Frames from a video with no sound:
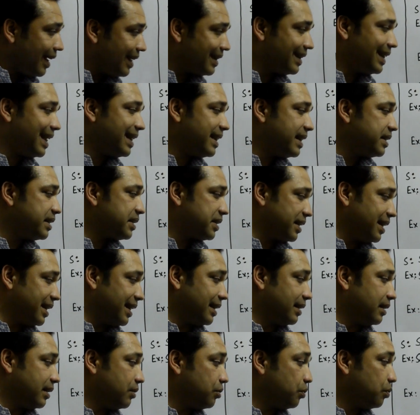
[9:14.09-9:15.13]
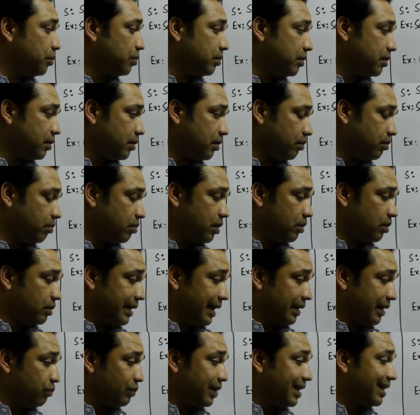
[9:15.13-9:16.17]
That incident
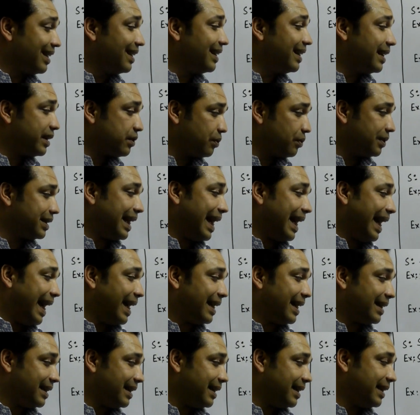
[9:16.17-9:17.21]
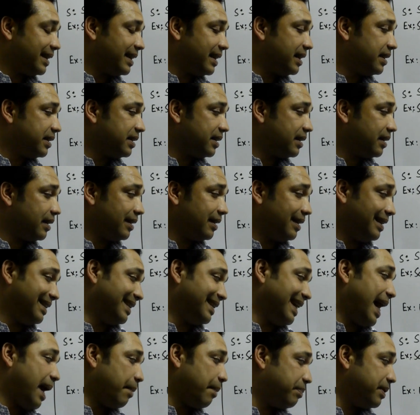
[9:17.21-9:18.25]
that we relate with it
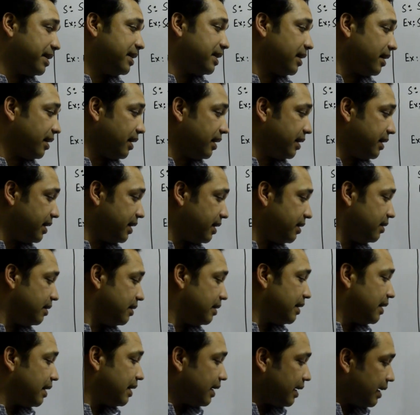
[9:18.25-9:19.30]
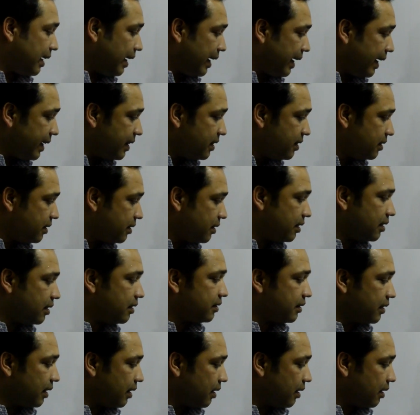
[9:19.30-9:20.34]
happened earlier, and
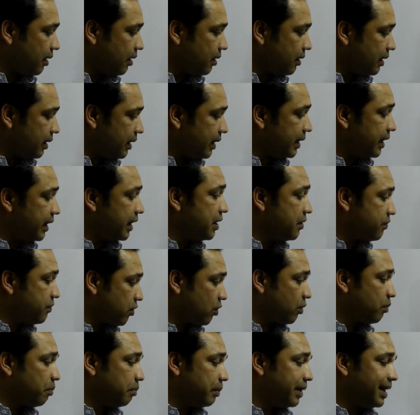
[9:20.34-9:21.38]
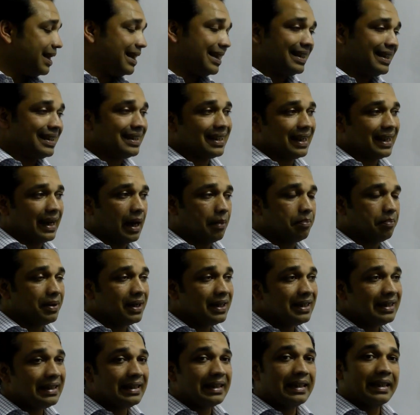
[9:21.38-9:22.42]
he informed me it
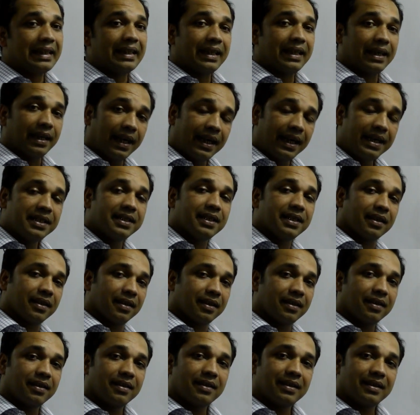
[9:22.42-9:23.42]
happened later